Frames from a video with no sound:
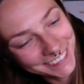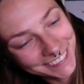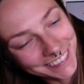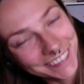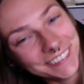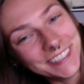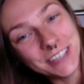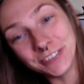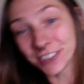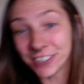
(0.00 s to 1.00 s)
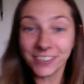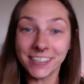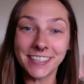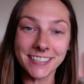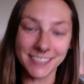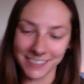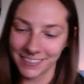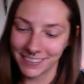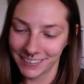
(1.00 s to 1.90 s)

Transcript: So if you're curious